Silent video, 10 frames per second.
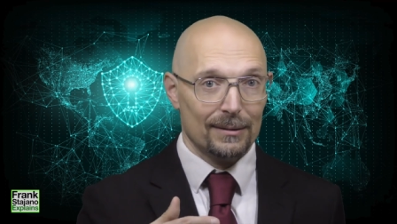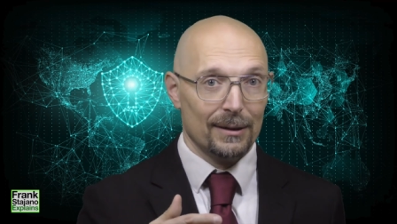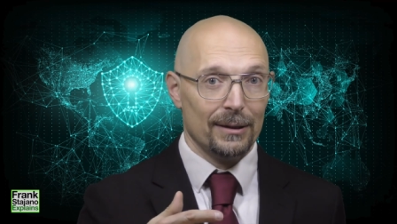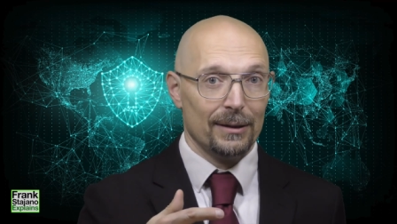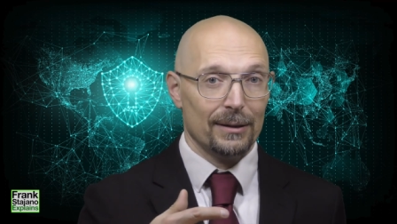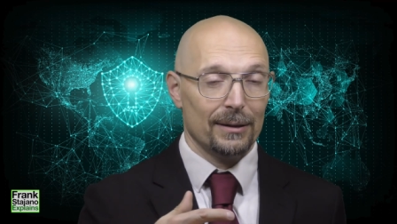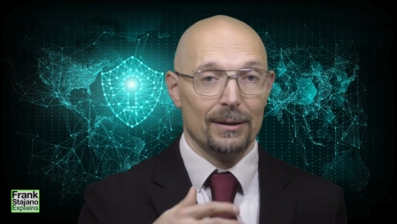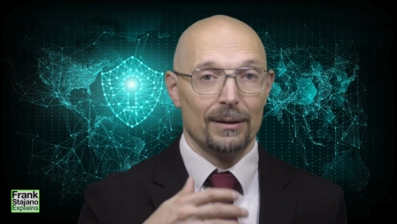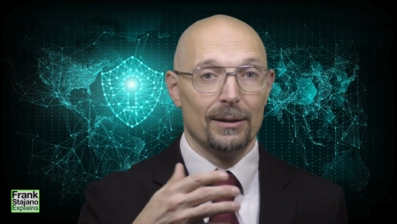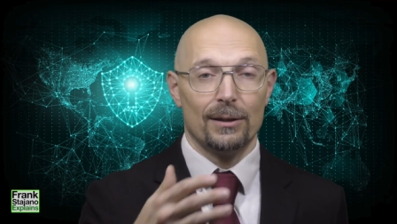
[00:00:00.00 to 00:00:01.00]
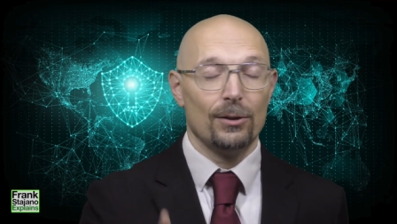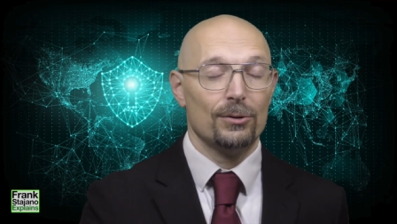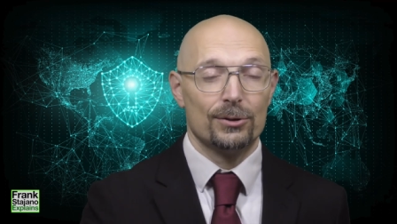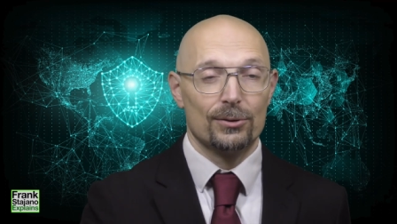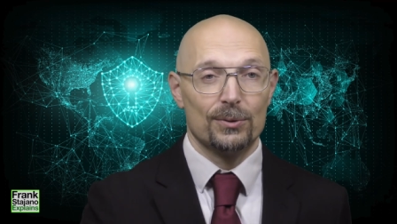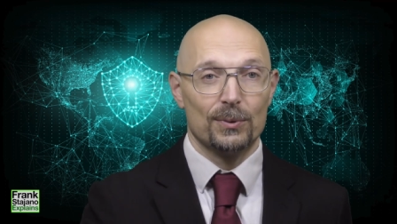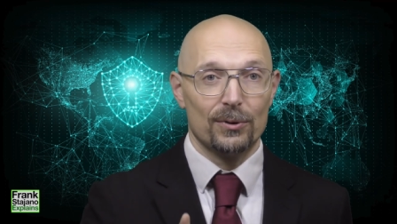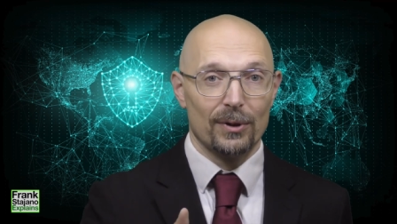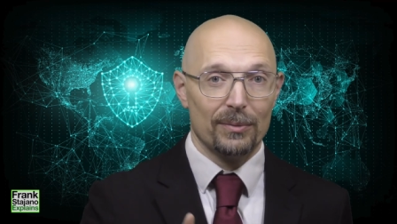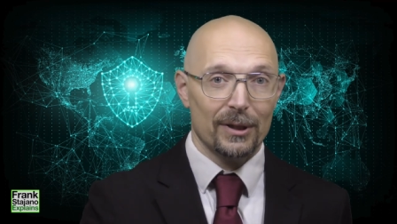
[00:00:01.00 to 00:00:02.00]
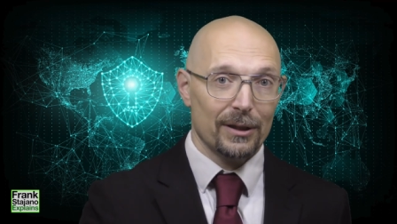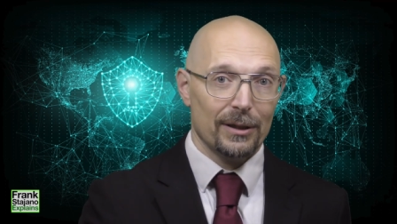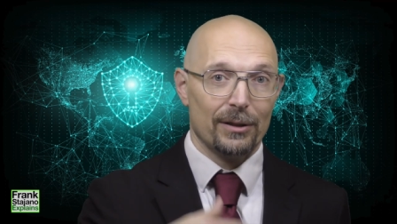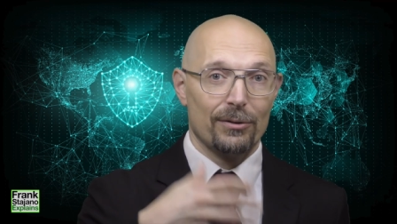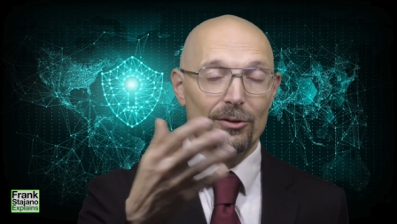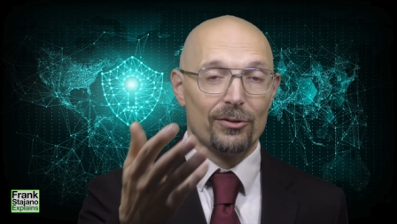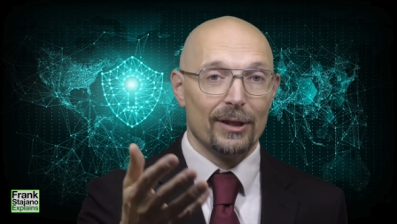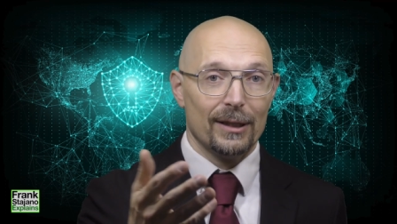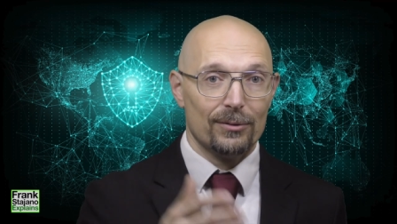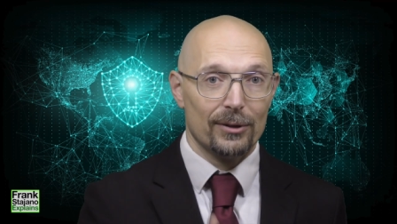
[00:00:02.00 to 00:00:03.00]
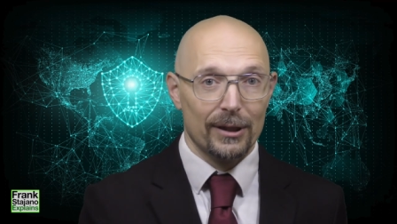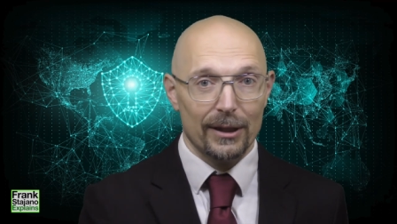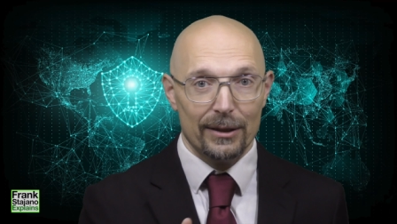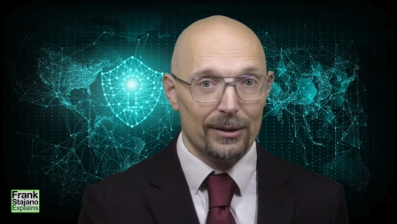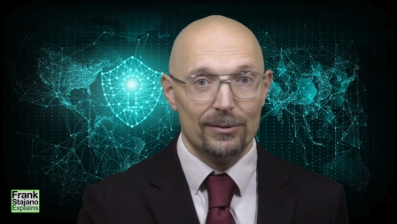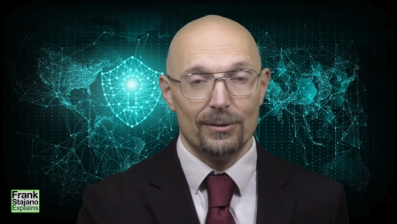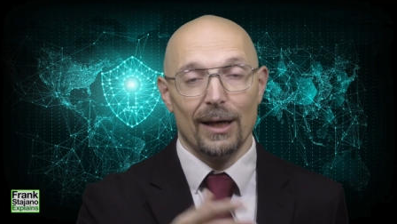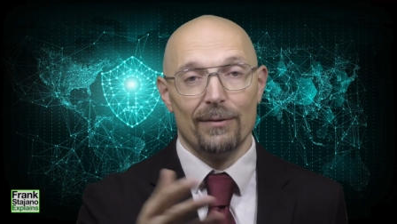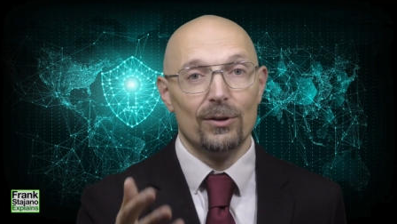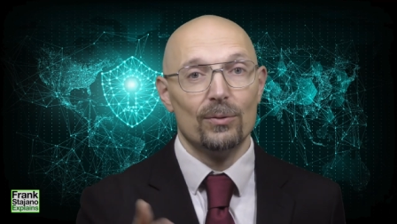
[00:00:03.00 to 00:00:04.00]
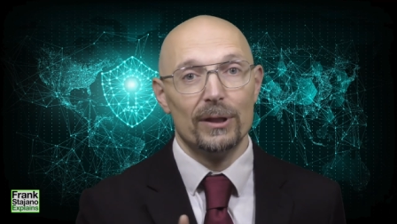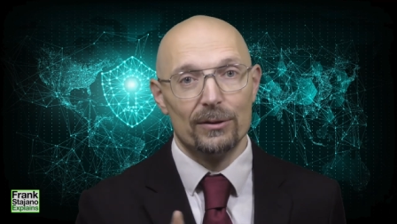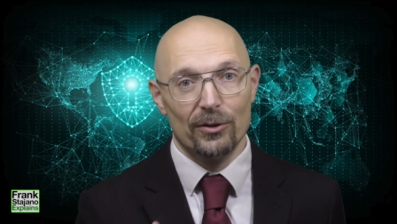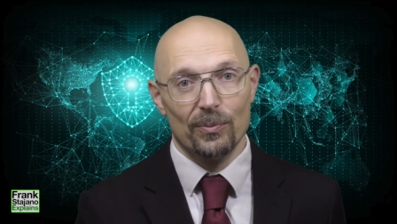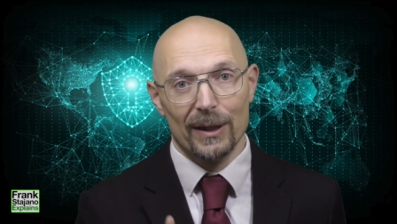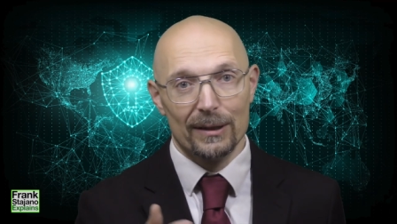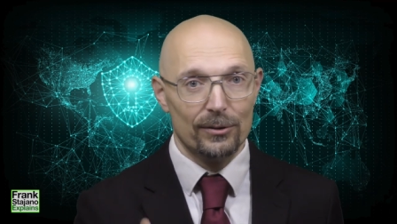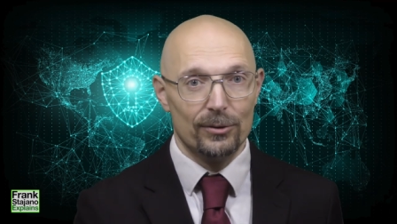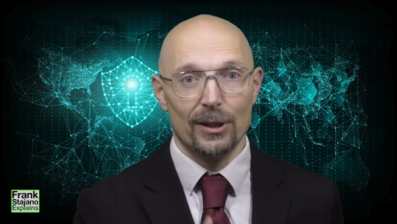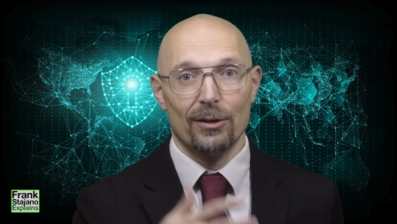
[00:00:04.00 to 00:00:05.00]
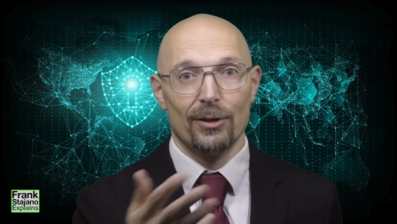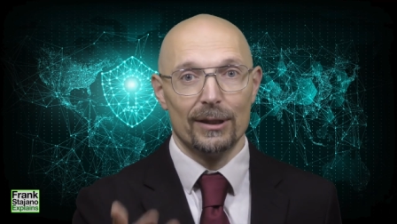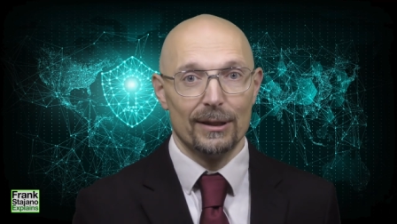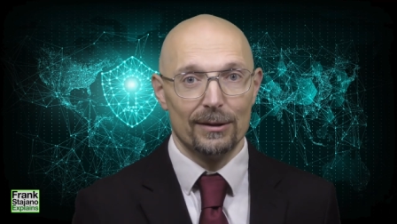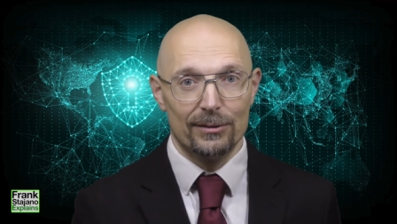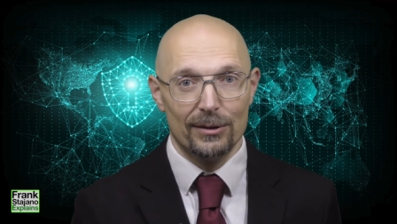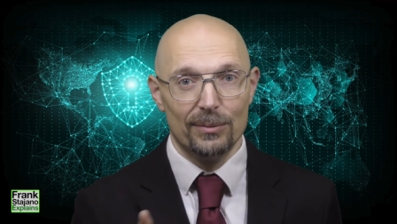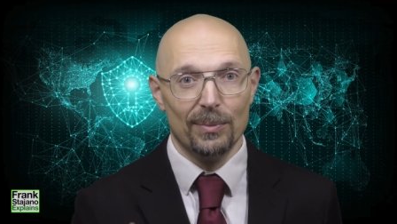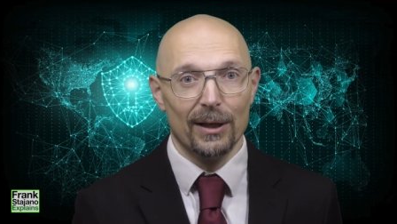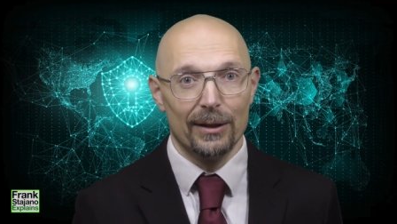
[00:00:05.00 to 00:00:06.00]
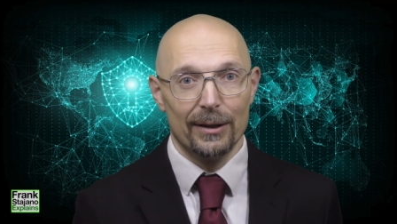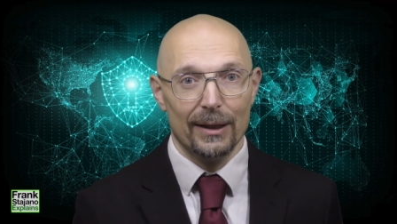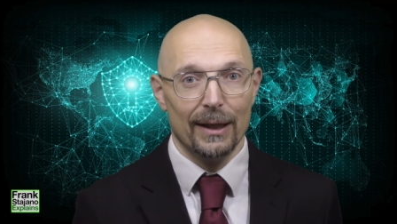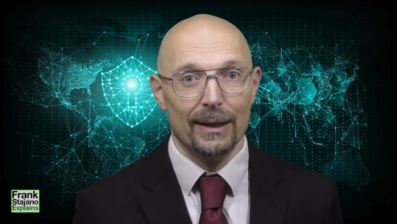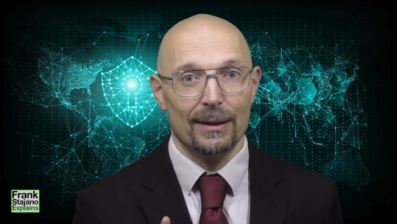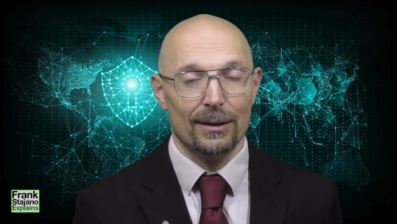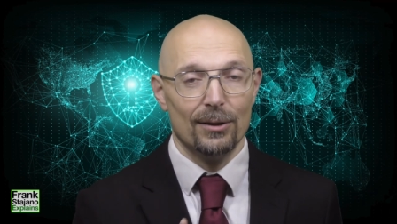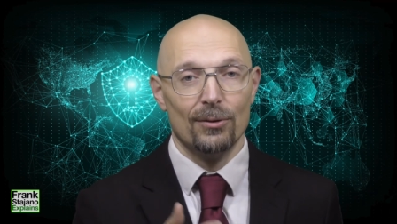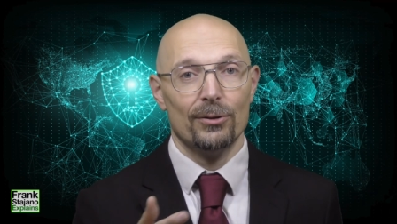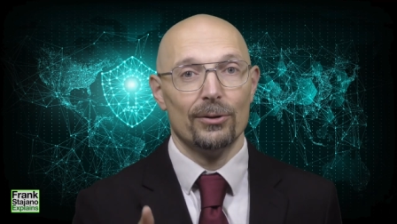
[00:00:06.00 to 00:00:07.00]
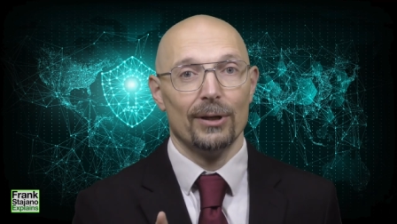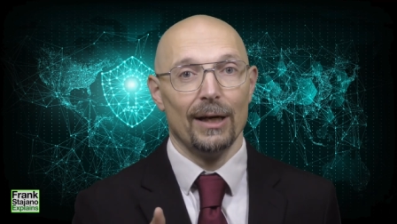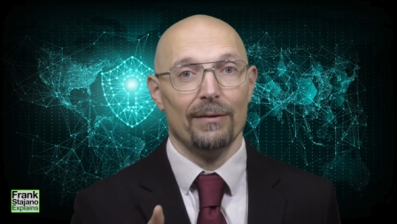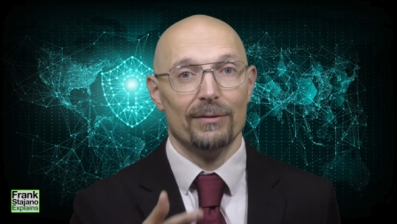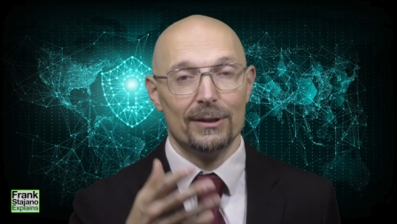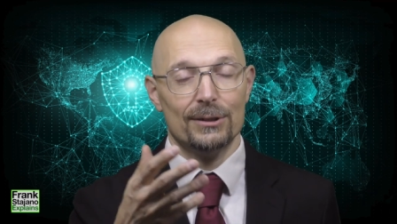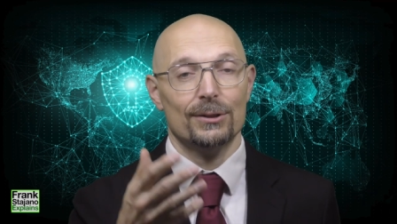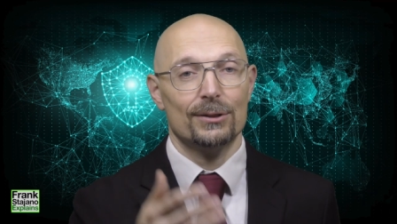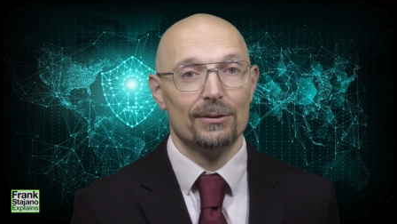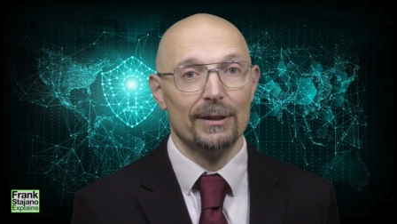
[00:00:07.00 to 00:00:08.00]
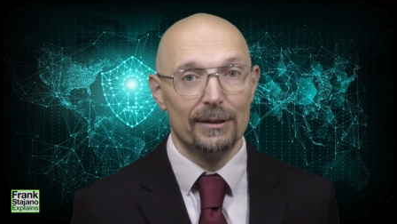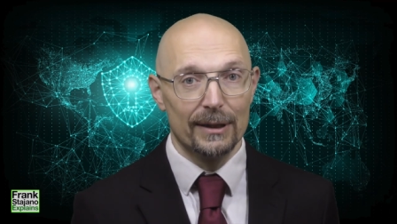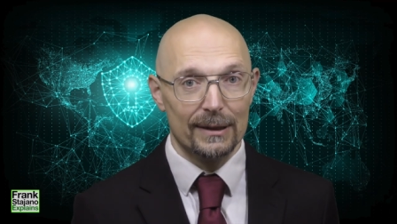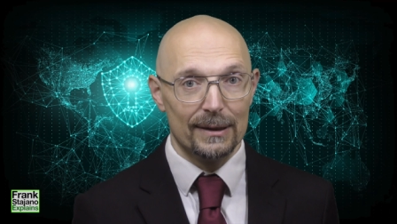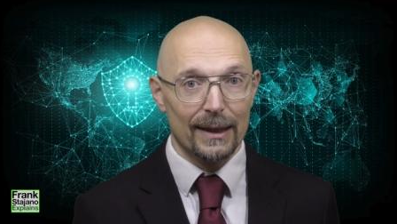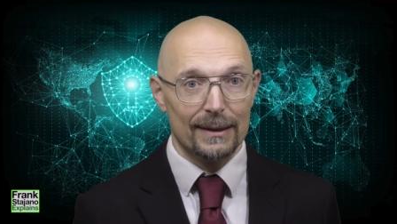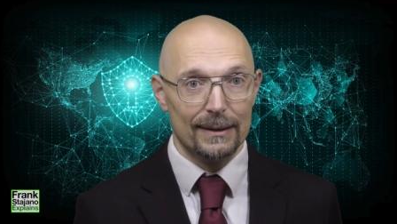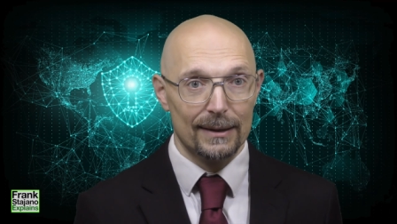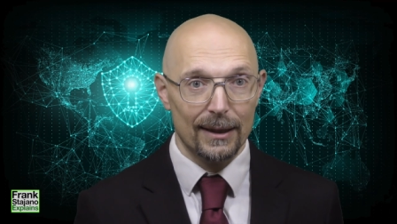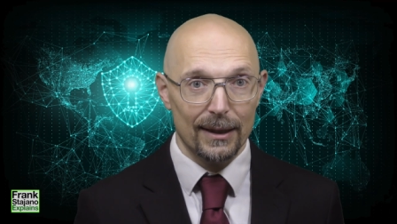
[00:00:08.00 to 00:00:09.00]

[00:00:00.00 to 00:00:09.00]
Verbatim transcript: a, a closed source program across the network, you have no way to inspect it. You can't write under the debugger, and all you have is just eradicated guesses.